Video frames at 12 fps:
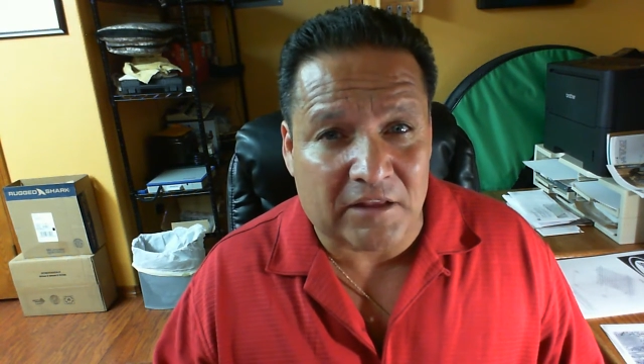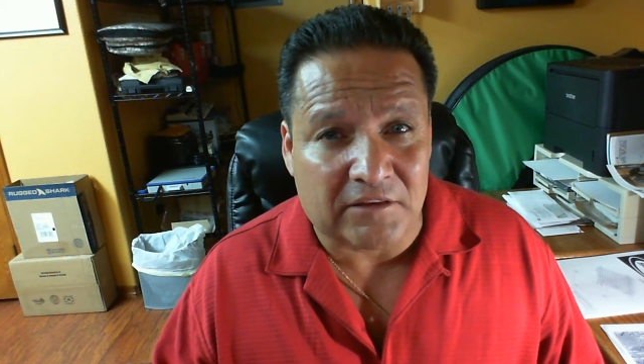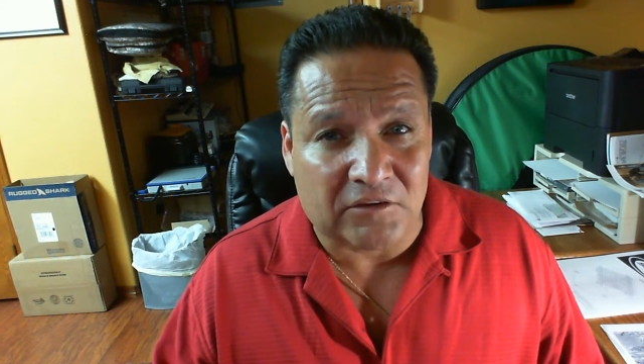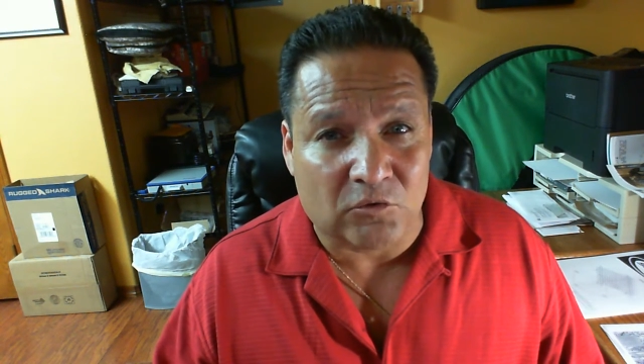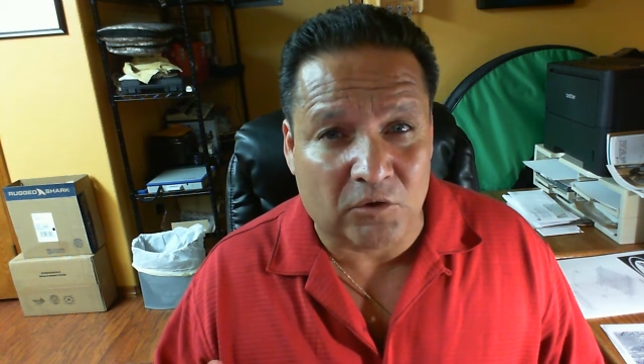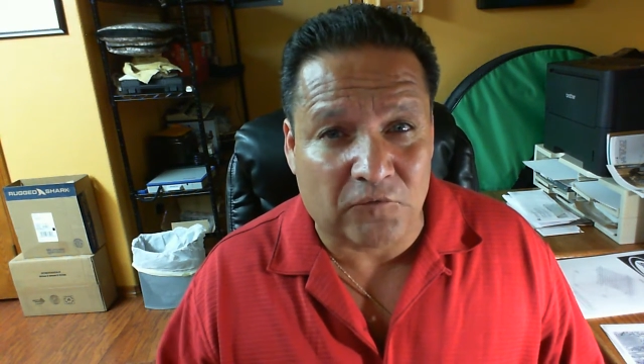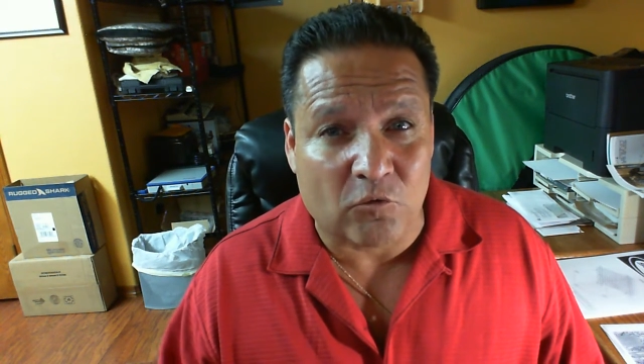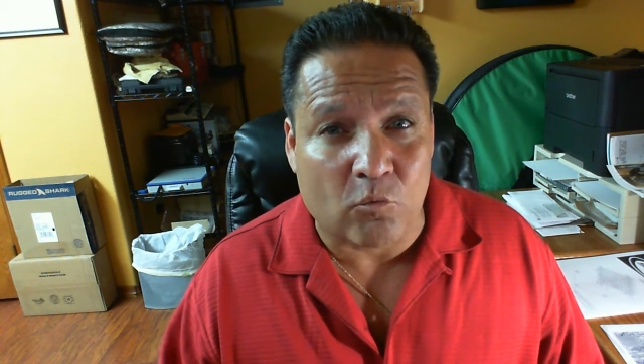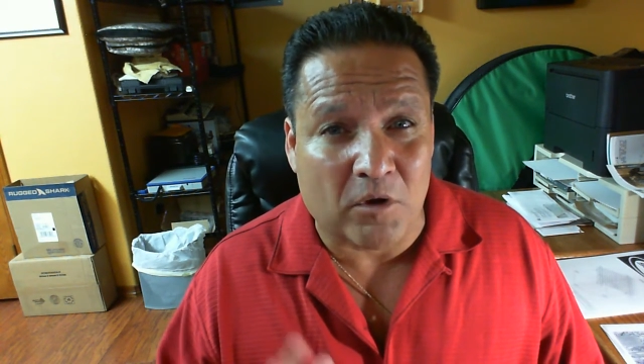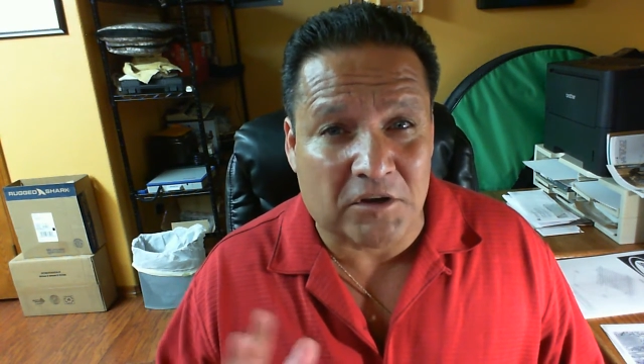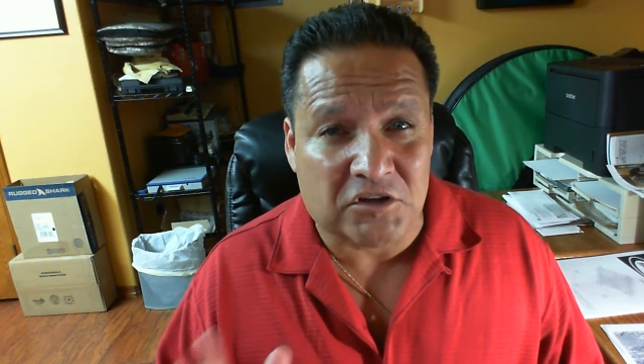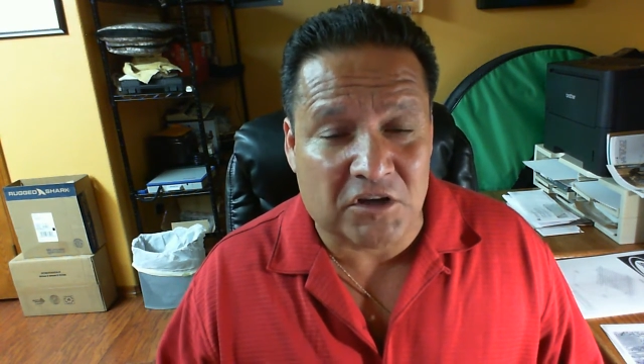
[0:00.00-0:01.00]
and do it for
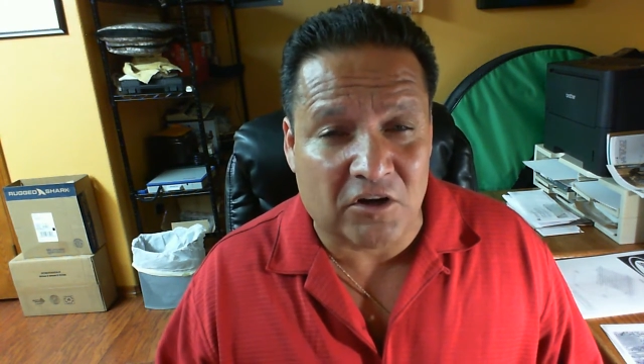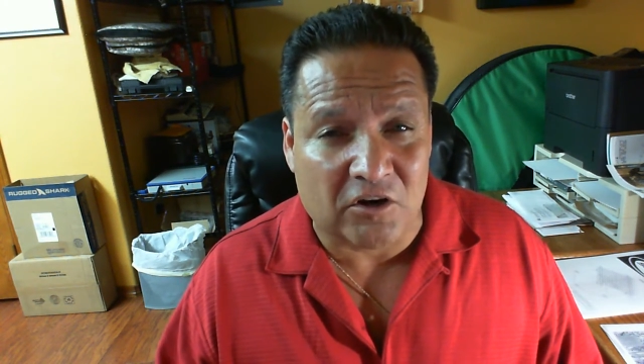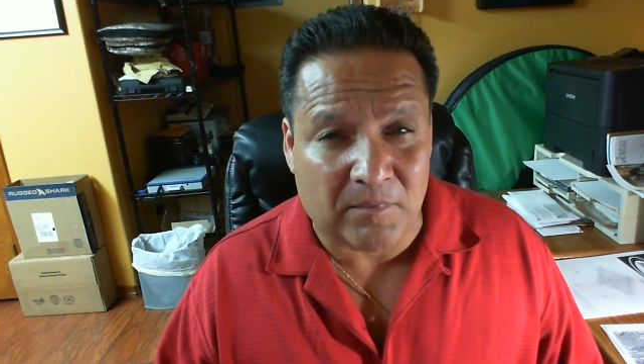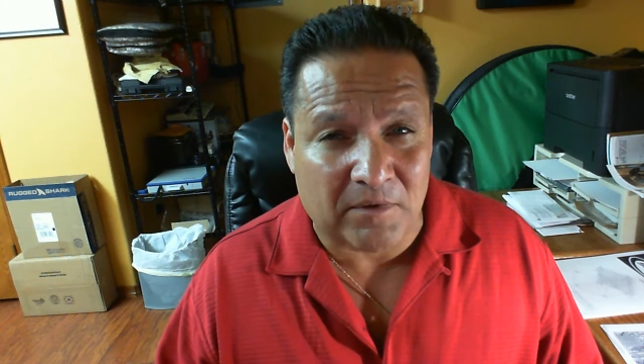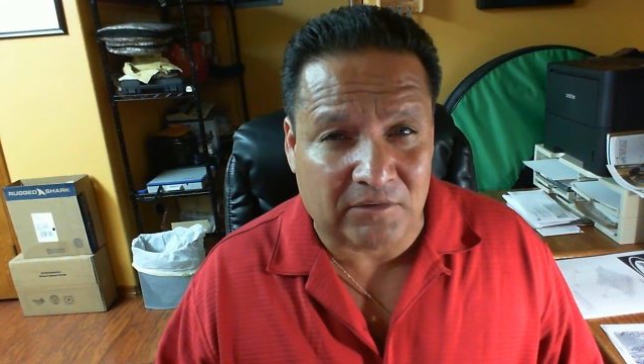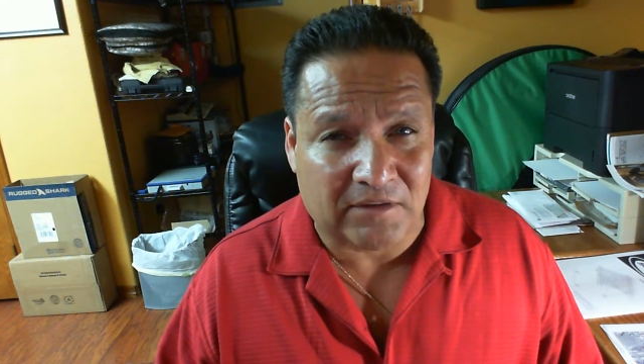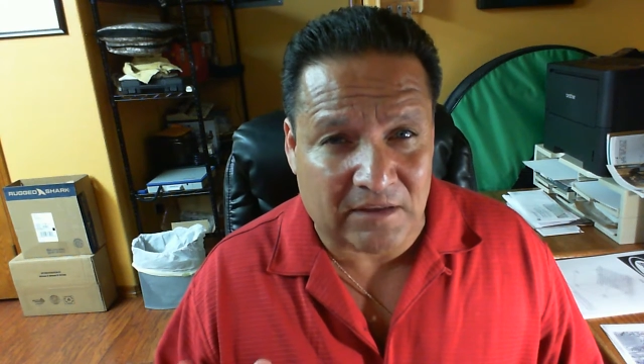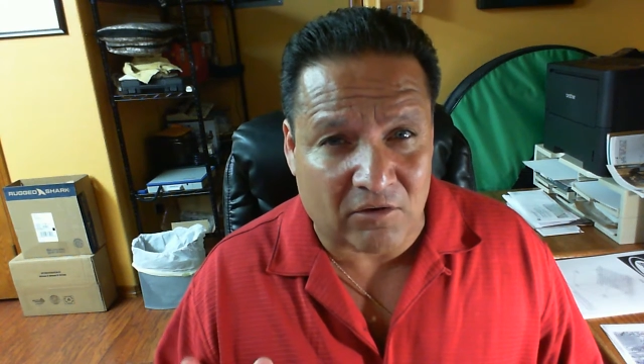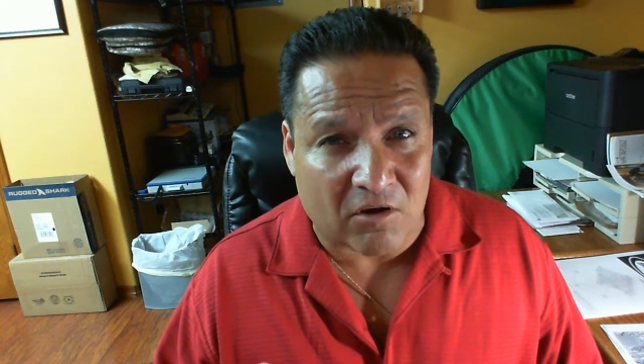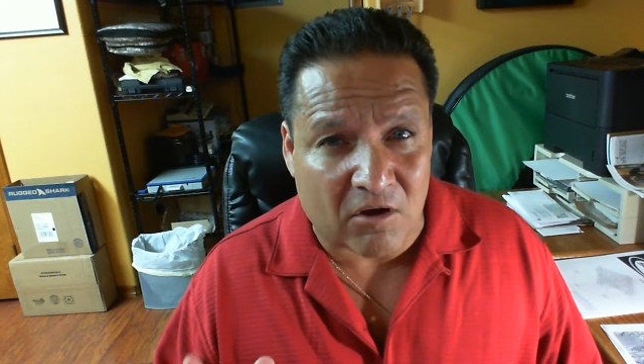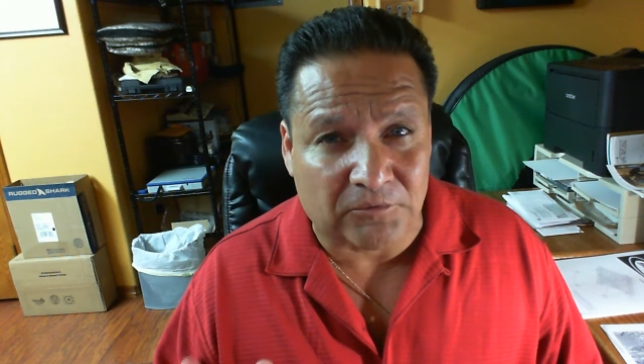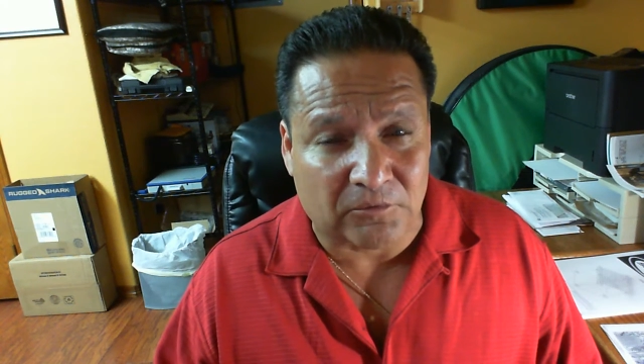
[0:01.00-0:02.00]
1 year, because he had
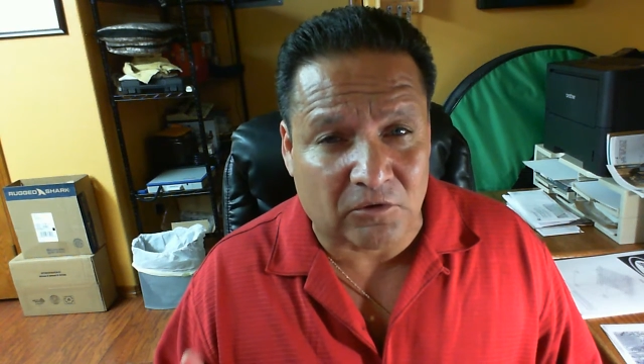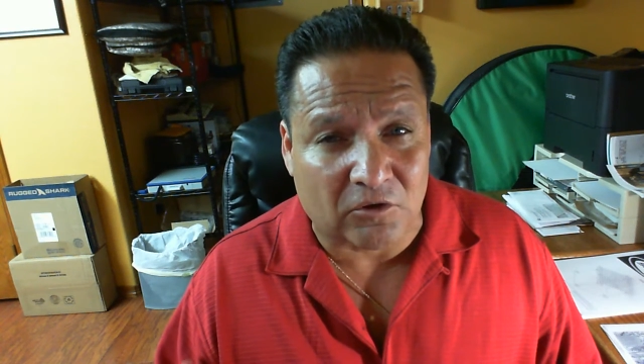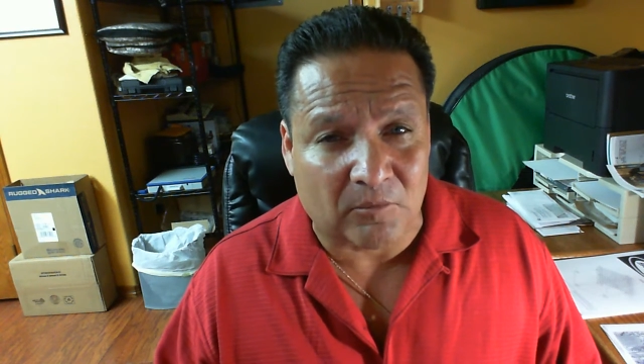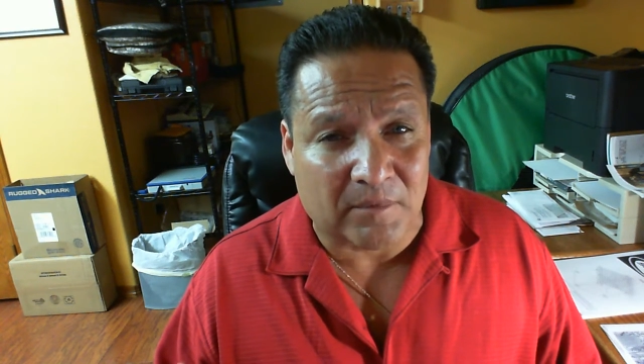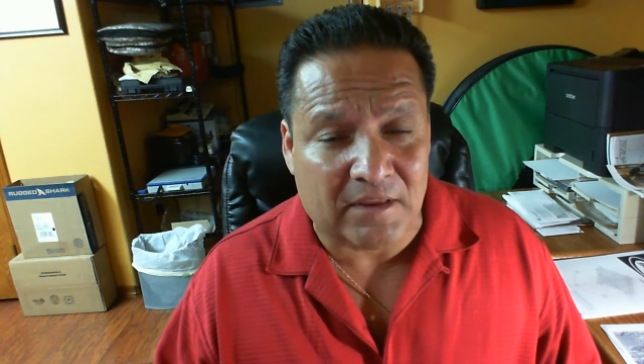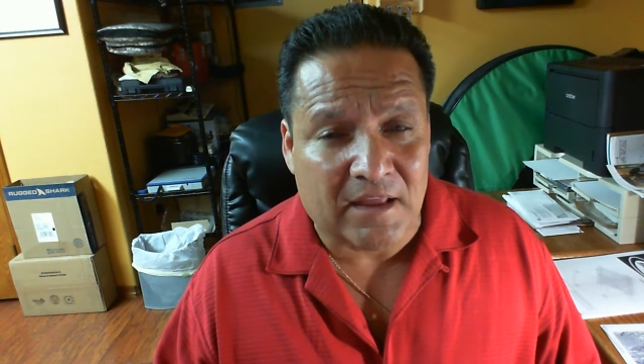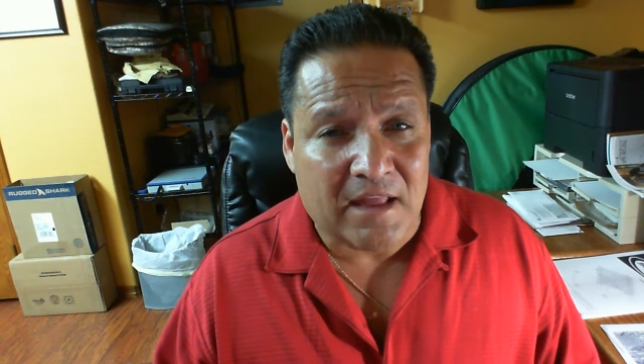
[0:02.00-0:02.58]
also told me